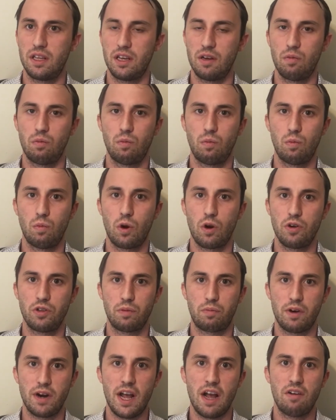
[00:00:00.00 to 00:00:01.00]
the words
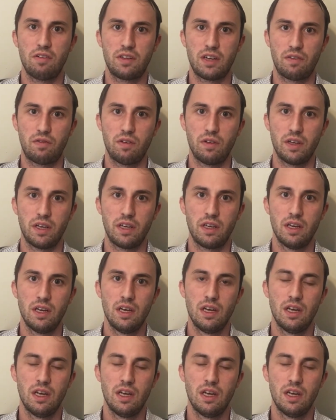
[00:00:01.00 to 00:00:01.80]
are pronounced differently.